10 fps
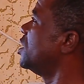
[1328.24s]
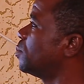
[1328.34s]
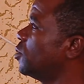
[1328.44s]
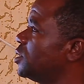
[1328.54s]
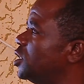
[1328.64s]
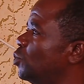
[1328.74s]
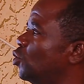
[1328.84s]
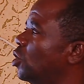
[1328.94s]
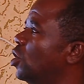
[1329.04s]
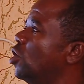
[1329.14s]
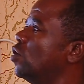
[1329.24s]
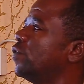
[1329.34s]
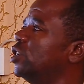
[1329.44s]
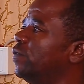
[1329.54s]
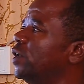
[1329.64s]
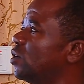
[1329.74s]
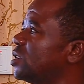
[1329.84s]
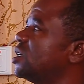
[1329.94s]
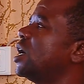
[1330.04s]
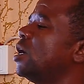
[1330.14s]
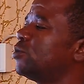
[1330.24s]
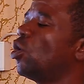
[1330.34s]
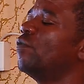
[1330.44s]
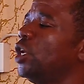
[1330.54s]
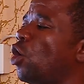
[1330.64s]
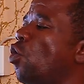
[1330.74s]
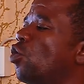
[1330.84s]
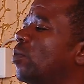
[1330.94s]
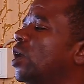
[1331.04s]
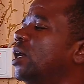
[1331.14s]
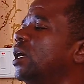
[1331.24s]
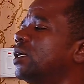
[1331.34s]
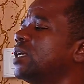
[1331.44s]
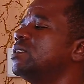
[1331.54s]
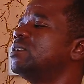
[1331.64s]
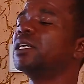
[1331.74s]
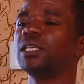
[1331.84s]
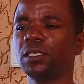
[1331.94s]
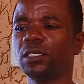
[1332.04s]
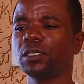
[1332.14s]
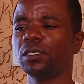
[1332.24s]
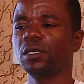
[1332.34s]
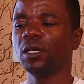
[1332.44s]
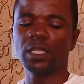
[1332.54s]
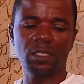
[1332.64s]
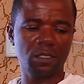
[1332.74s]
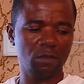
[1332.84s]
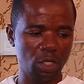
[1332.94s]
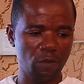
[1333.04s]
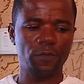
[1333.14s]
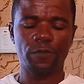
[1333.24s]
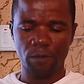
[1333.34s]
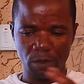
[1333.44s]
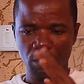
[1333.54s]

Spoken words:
responsible for the various types of the comb. That is genetics. That is, if